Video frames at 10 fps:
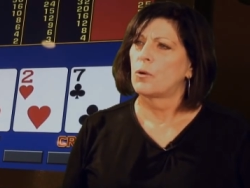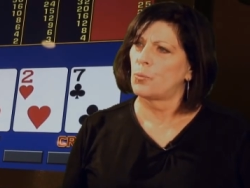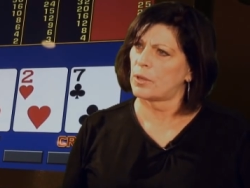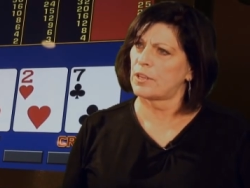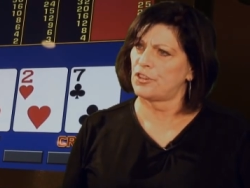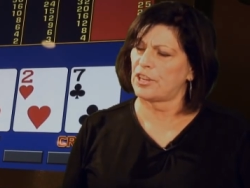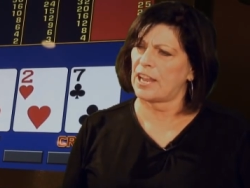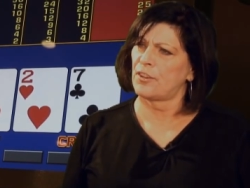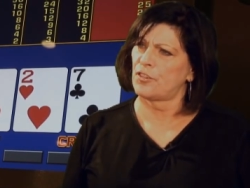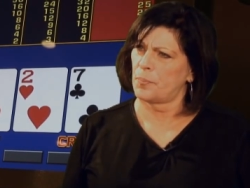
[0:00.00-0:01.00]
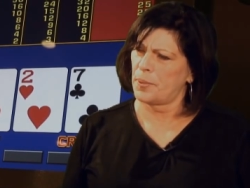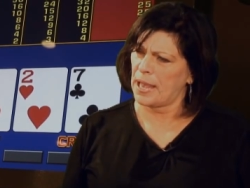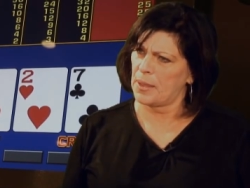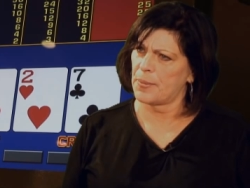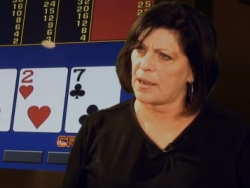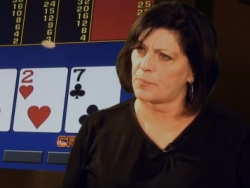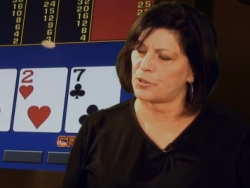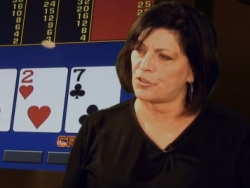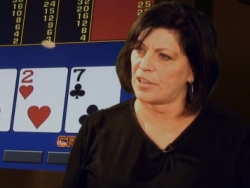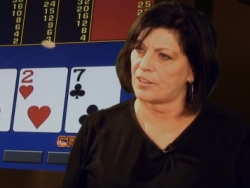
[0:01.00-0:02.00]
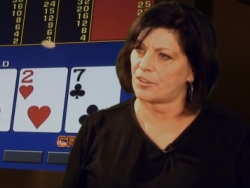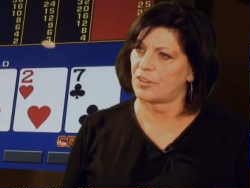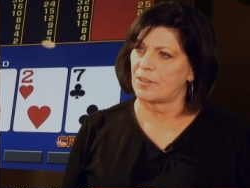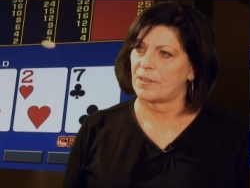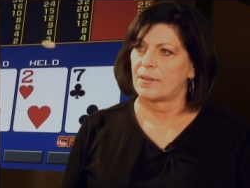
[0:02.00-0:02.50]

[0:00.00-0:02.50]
will it change the payback percentage?